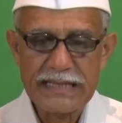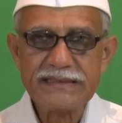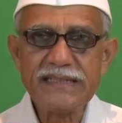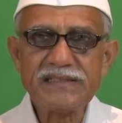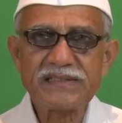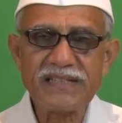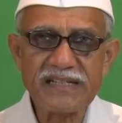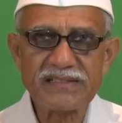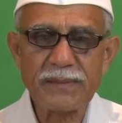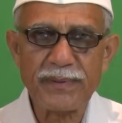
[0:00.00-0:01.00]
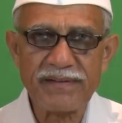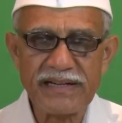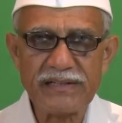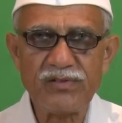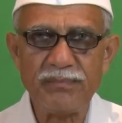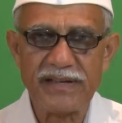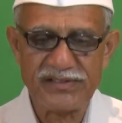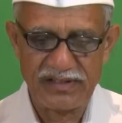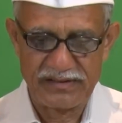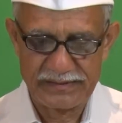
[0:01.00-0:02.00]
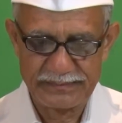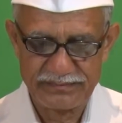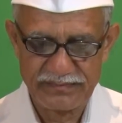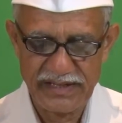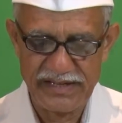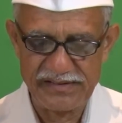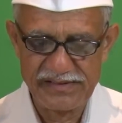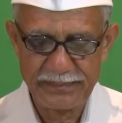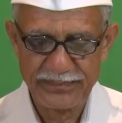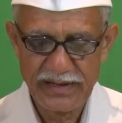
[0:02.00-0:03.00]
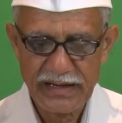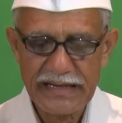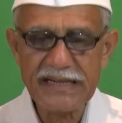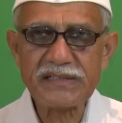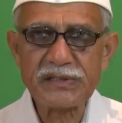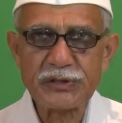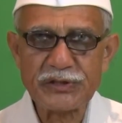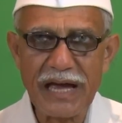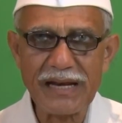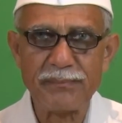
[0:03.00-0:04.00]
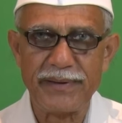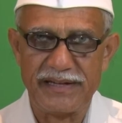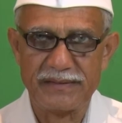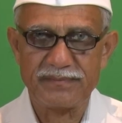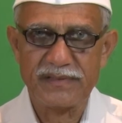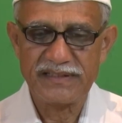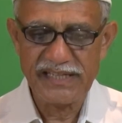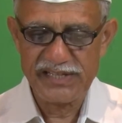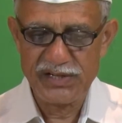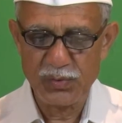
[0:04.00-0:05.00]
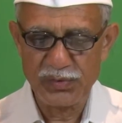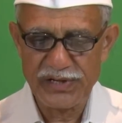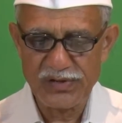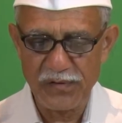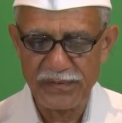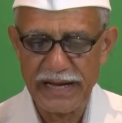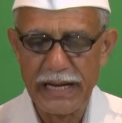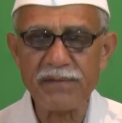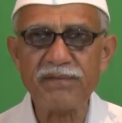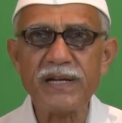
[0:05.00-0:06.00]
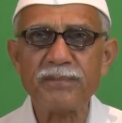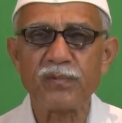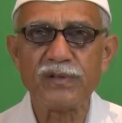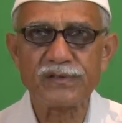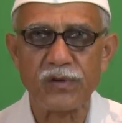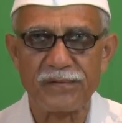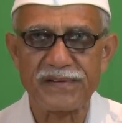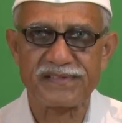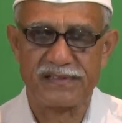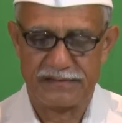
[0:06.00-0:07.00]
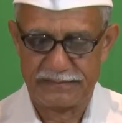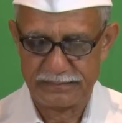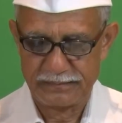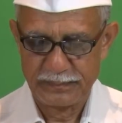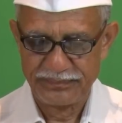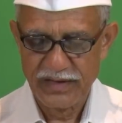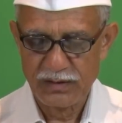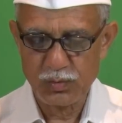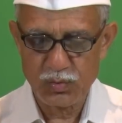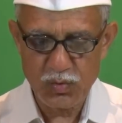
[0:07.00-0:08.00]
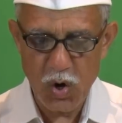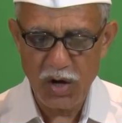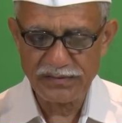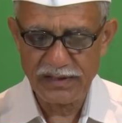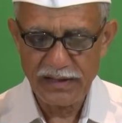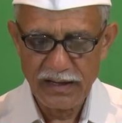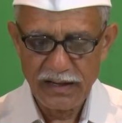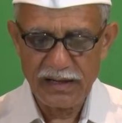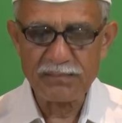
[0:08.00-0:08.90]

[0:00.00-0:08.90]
The sixth preventive measure is it shall be the duty of every police officer to cause a